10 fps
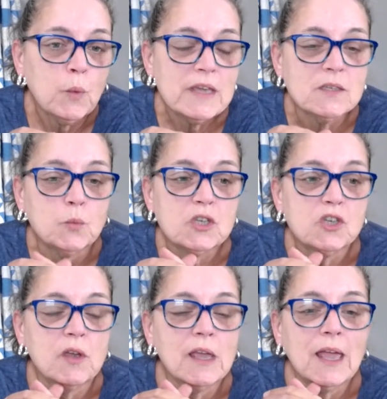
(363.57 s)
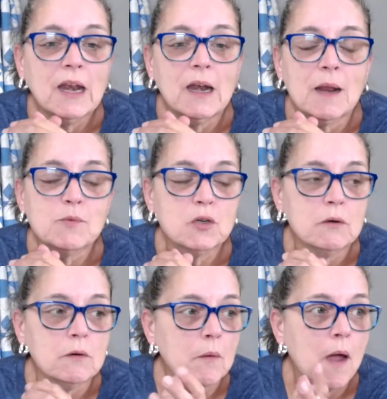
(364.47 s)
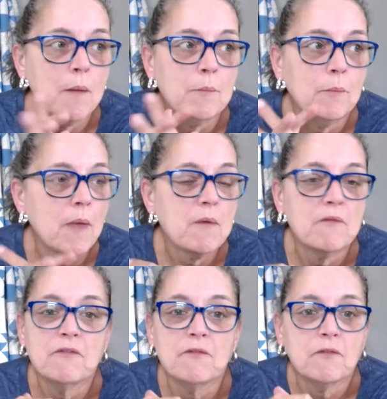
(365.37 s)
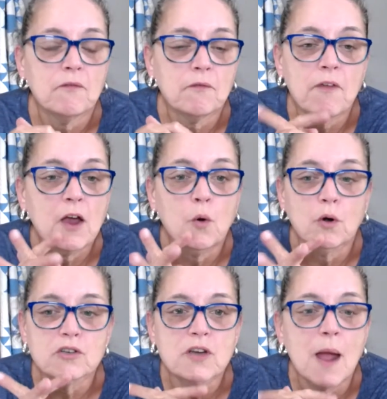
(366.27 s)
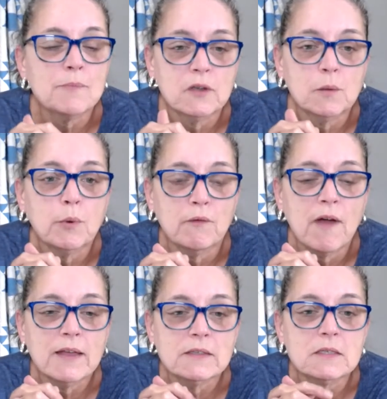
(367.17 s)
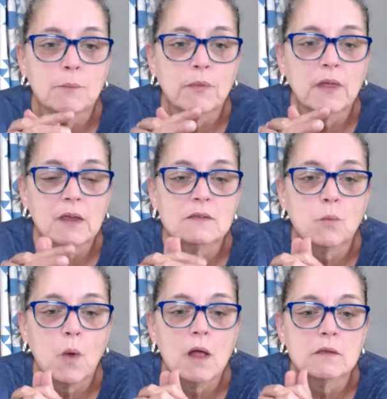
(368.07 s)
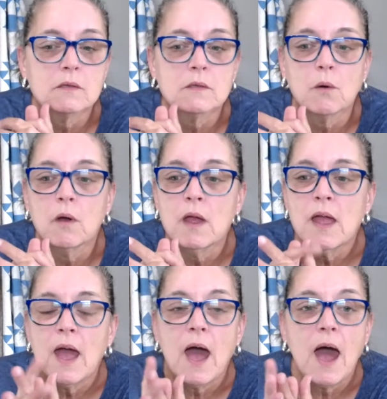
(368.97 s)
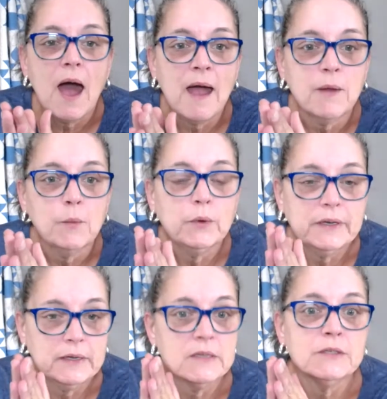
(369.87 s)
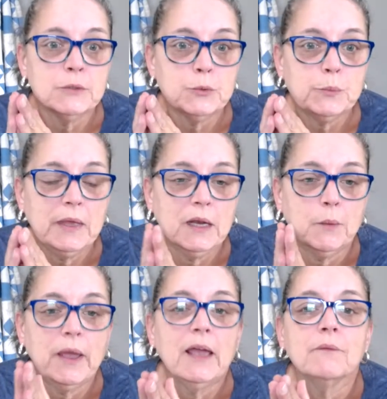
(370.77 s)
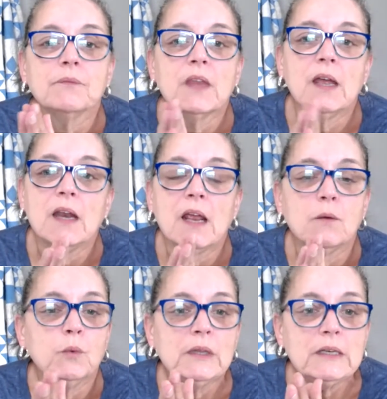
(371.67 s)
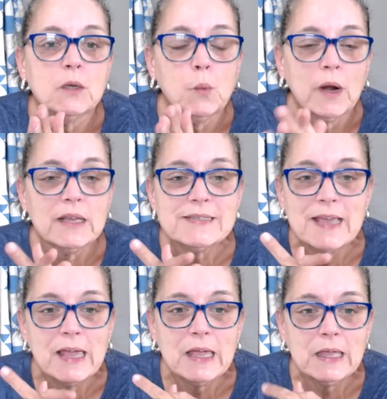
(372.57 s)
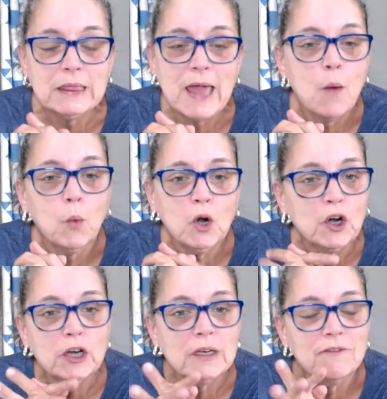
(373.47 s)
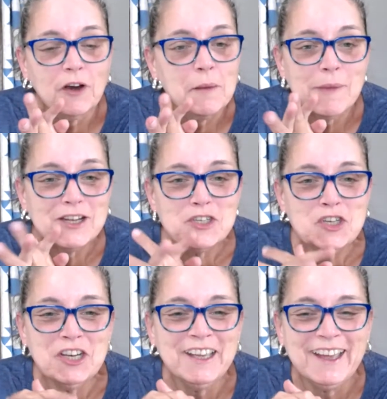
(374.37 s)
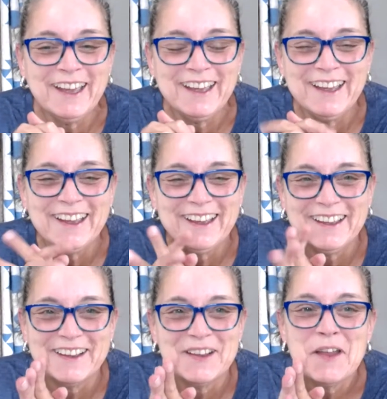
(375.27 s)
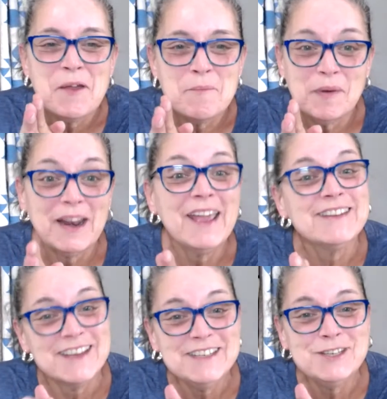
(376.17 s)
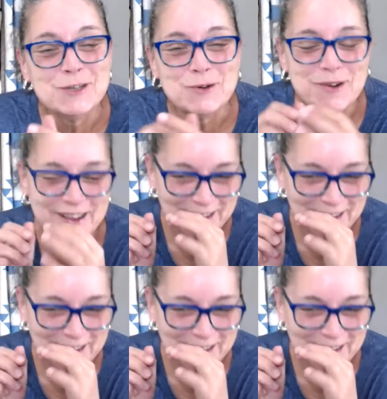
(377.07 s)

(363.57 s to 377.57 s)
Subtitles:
ways in which you can get it. And I'm sure Fat Quarter Shop's going to provide something as well. So I would assume anyway, and I really don't want to say that word very much, but I tend to.